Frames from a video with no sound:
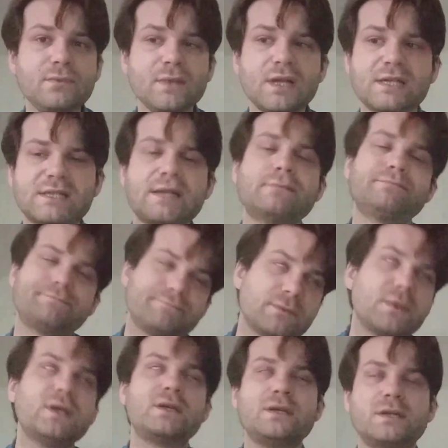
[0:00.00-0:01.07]
As in,
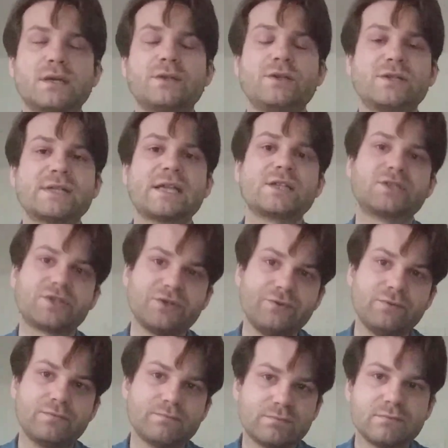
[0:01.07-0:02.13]
you take
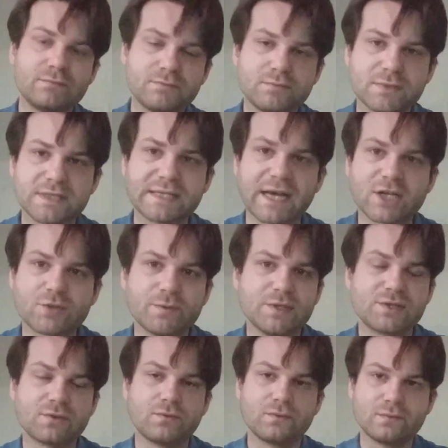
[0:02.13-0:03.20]
2 detachments
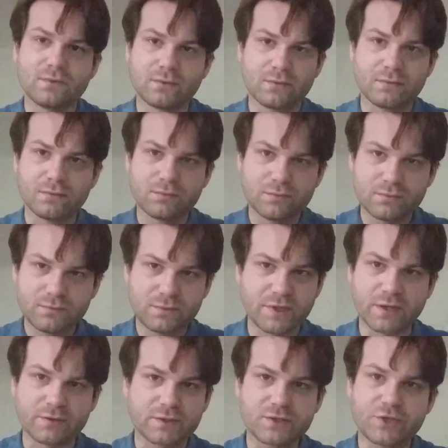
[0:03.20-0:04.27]
or
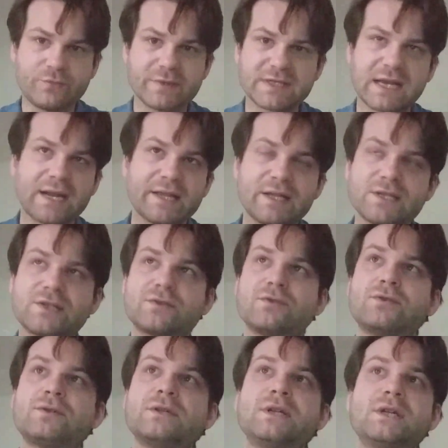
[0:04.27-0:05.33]
2 battalions,
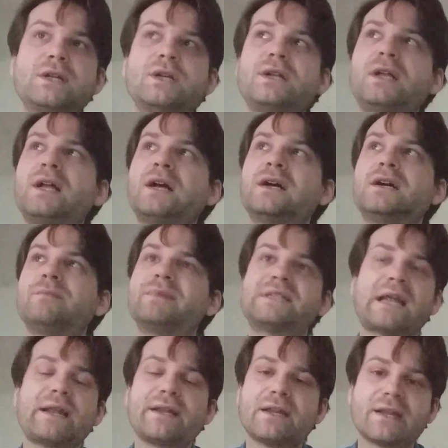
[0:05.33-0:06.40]
or a
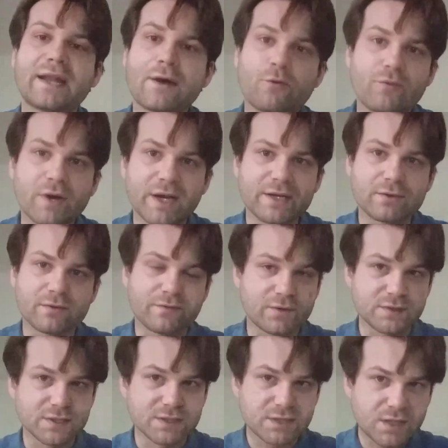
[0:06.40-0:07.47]
battalion and Outrider of
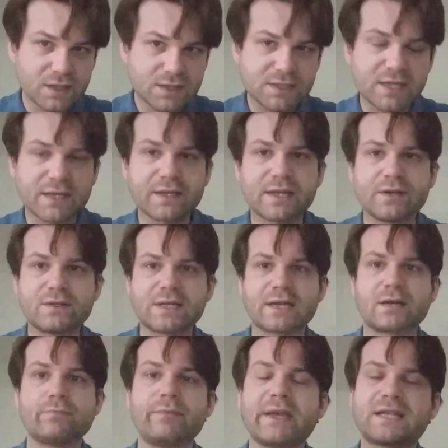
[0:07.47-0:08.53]
Frozen Stars, and then you take
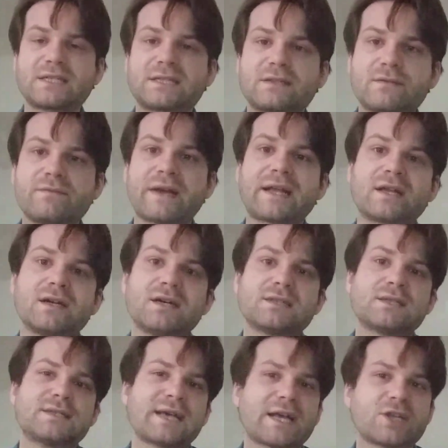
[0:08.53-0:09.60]
a mixed Vanguard
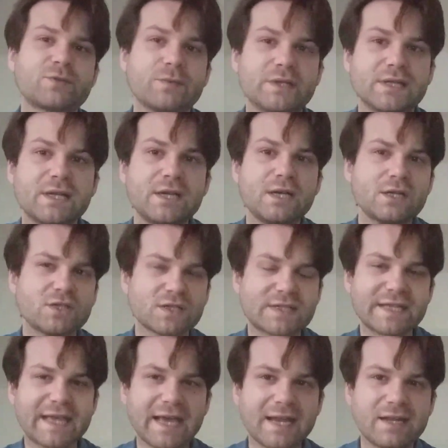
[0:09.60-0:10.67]
detachment just to
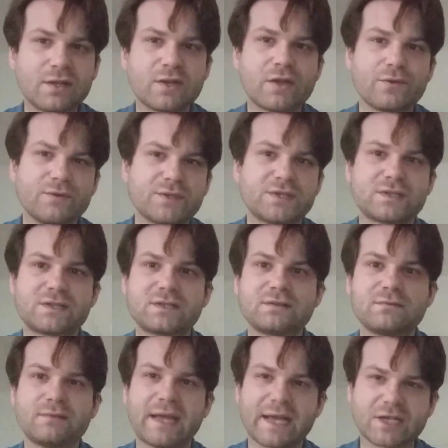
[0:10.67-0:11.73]
get
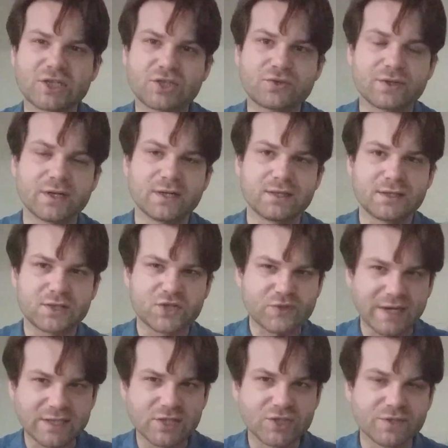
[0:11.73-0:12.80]
those extra
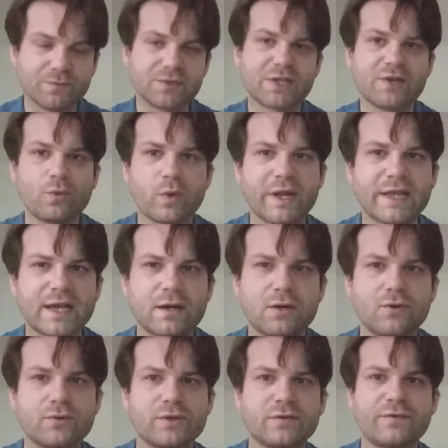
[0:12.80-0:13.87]
stratagems that you want to get
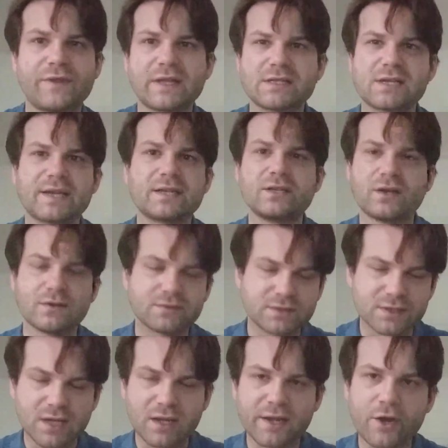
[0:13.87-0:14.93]
hold of, things like,
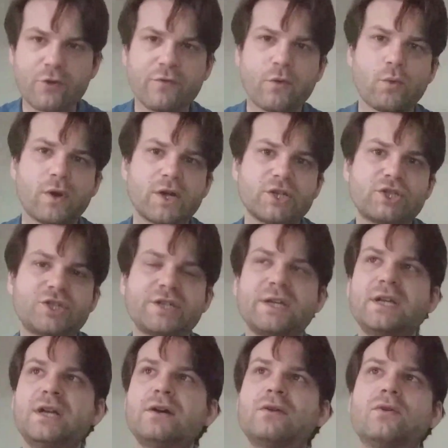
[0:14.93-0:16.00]
deny Overwatch,
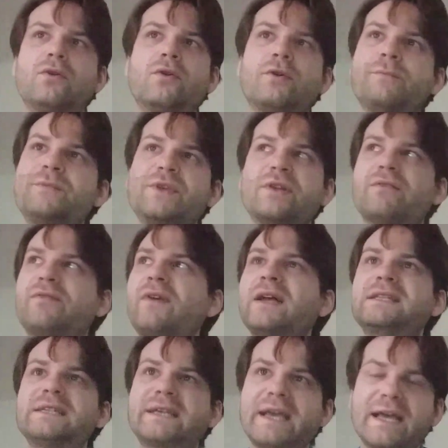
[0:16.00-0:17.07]
or
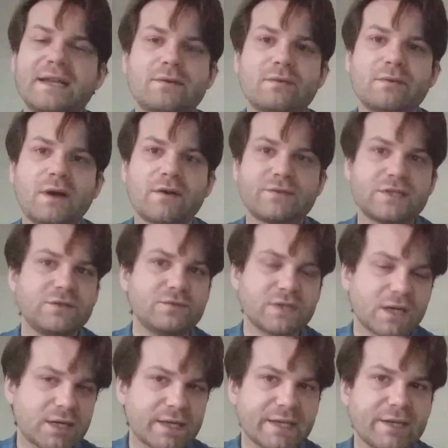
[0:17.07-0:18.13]
fight again after you
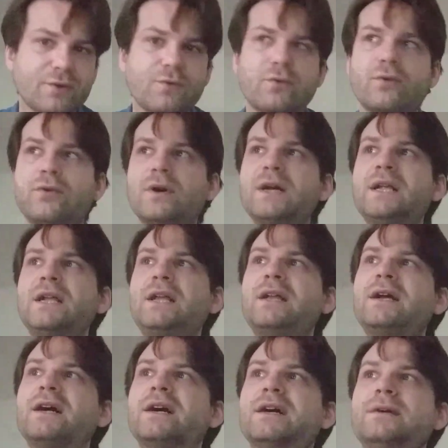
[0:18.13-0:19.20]
die, or
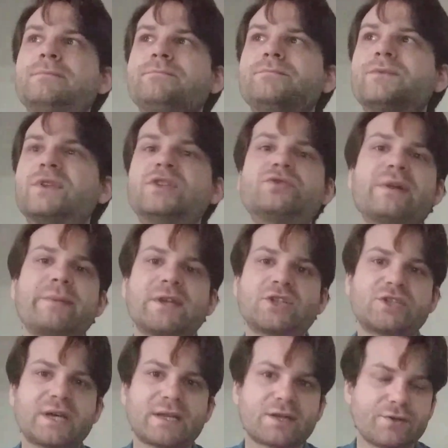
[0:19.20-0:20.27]
the Dreaming
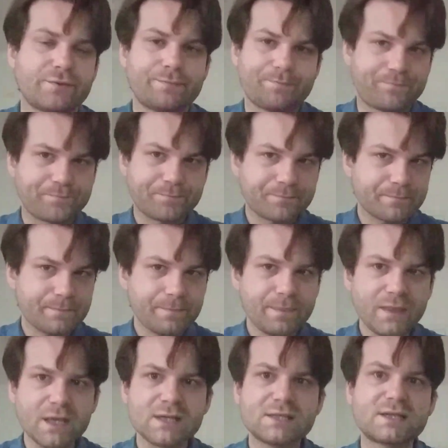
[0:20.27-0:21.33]
Shadow
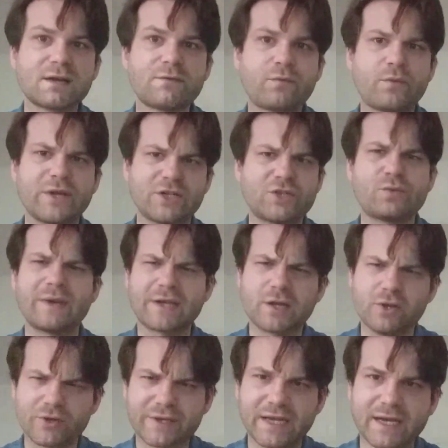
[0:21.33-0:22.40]
stuff, which we're going to
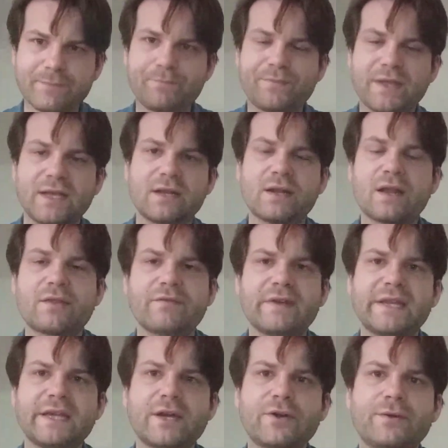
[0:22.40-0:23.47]
look at in another
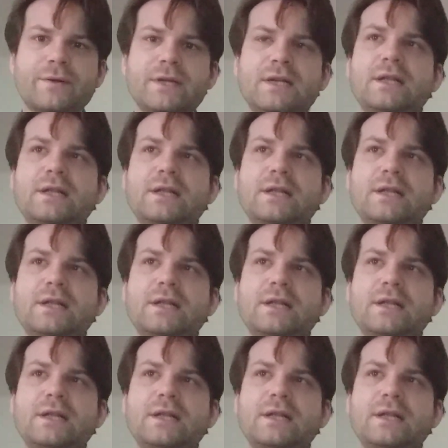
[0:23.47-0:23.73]
video.